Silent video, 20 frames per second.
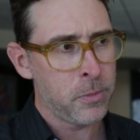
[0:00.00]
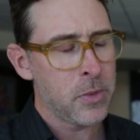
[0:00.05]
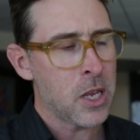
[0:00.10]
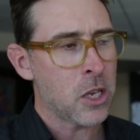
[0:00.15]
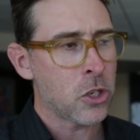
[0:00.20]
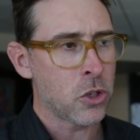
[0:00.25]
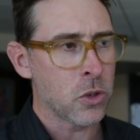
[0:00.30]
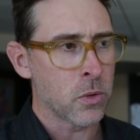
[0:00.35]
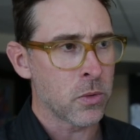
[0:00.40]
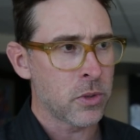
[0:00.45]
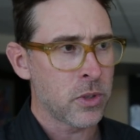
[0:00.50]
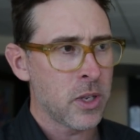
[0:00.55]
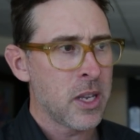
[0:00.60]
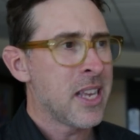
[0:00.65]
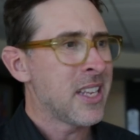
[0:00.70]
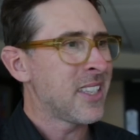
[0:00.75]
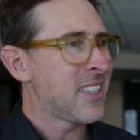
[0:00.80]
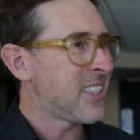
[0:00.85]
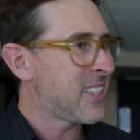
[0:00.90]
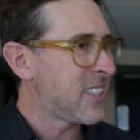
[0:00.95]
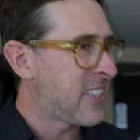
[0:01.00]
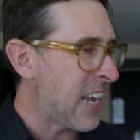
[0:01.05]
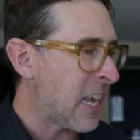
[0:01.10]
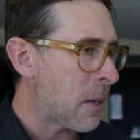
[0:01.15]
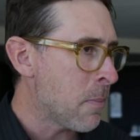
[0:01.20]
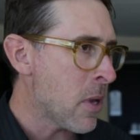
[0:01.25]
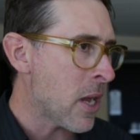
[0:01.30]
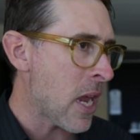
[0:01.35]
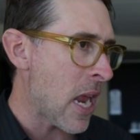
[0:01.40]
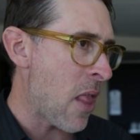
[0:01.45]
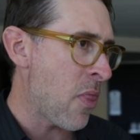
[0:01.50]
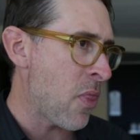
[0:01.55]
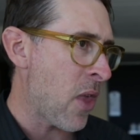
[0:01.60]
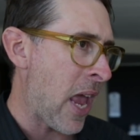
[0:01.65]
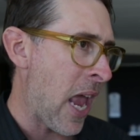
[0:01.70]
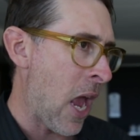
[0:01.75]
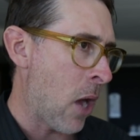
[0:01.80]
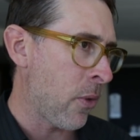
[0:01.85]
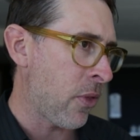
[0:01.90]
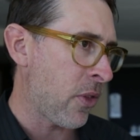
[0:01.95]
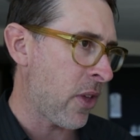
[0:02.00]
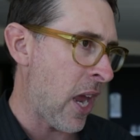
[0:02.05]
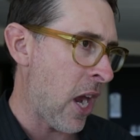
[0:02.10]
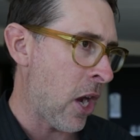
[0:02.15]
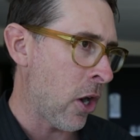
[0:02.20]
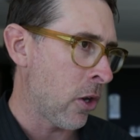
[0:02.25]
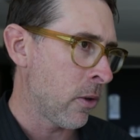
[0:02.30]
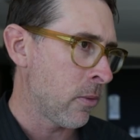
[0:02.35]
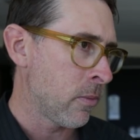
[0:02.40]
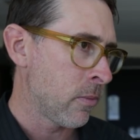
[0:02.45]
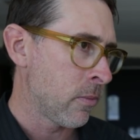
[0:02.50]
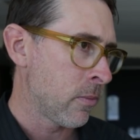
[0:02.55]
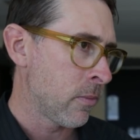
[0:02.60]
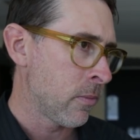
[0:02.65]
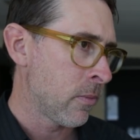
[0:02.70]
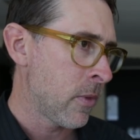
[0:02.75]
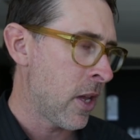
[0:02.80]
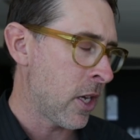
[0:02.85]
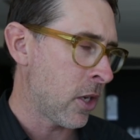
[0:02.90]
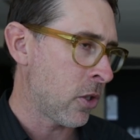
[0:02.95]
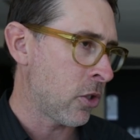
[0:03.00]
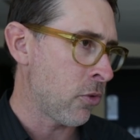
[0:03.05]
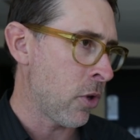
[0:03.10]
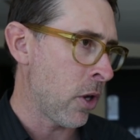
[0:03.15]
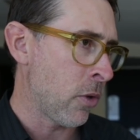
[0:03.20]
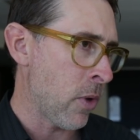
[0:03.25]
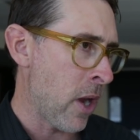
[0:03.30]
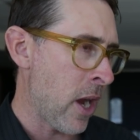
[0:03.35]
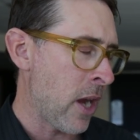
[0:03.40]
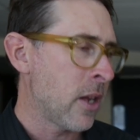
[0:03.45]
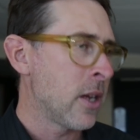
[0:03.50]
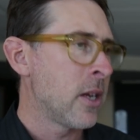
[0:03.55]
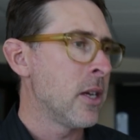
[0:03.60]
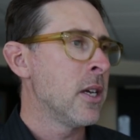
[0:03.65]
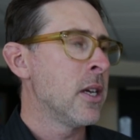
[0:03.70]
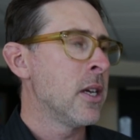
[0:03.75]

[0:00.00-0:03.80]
issues, stigma in the healthcare industry, right?